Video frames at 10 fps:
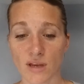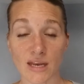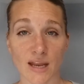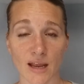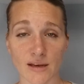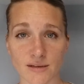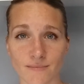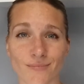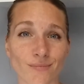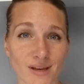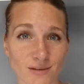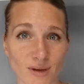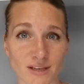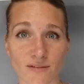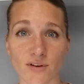in hand. Makes a
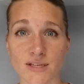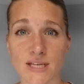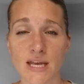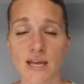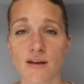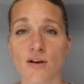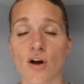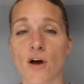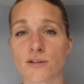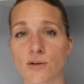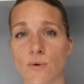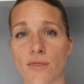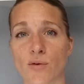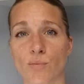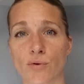big difference. Also
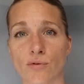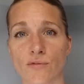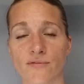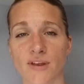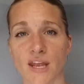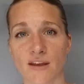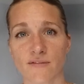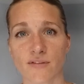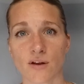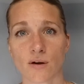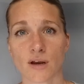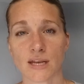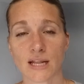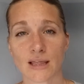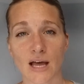with the proof, if there are
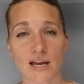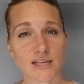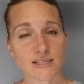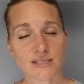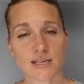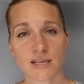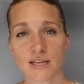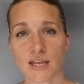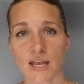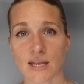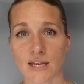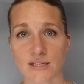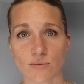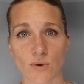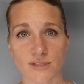any lines in
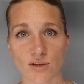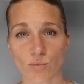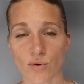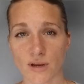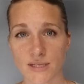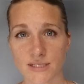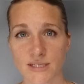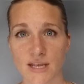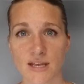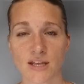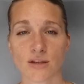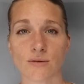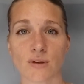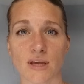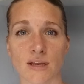it, once it prints,
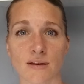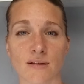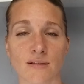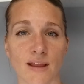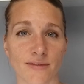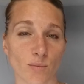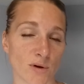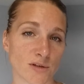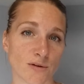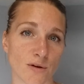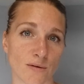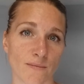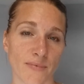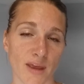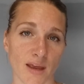you can let the printer know
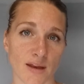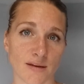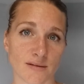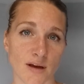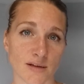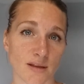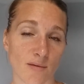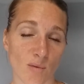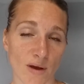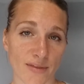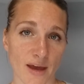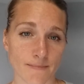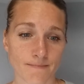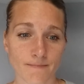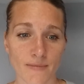and talk to them about
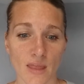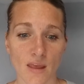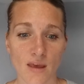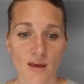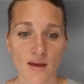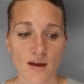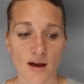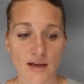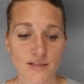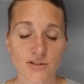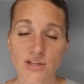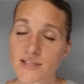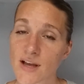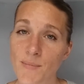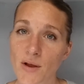that. So just
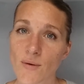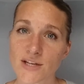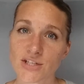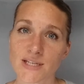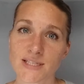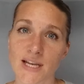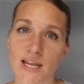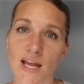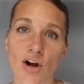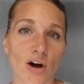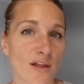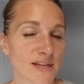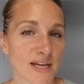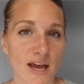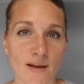a couple of questions that I get all
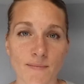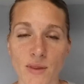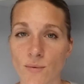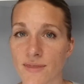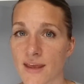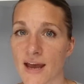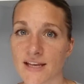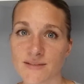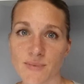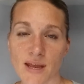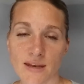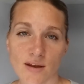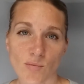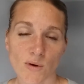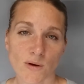the time with the ISBN
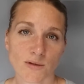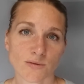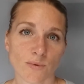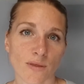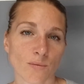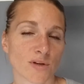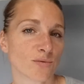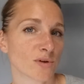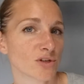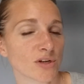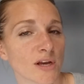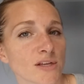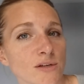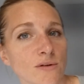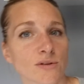numbers, with which one should I
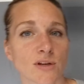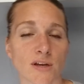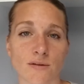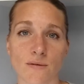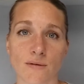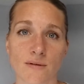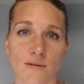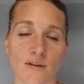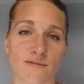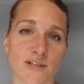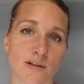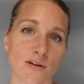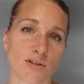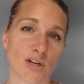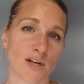do? Should I do the
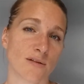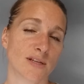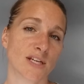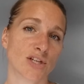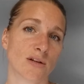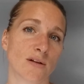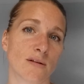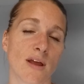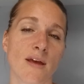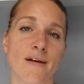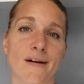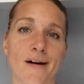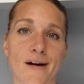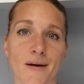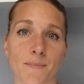physical? Should I do the digital?
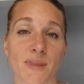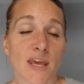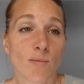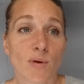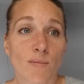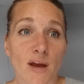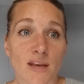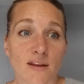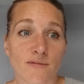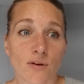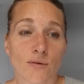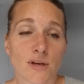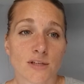Keep in mind, if you